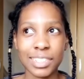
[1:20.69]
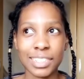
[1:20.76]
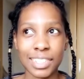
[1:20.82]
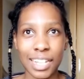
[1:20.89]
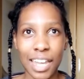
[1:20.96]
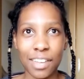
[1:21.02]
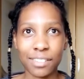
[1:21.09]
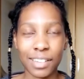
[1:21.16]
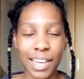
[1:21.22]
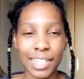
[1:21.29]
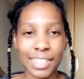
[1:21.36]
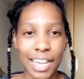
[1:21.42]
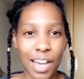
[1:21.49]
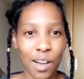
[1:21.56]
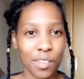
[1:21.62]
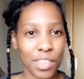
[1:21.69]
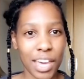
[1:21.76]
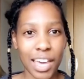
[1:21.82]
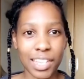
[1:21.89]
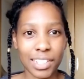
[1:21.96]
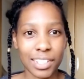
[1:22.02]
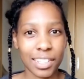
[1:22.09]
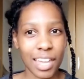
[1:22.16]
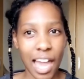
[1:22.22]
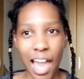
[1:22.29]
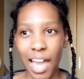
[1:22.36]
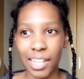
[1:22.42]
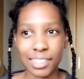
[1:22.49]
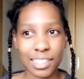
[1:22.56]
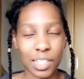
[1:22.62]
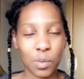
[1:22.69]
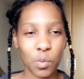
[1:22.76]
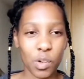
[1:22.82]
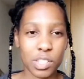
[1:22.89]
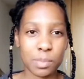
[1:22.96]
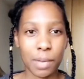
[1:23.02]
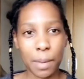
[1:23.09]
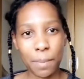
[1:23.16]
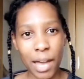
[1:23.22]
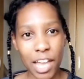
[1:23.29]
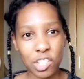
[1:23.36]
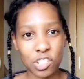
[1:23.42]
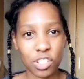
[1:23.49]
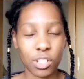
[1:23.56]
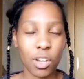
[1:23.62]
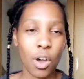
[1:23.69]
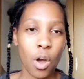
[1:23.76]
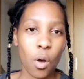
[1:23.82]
did I find out that acting was my passion?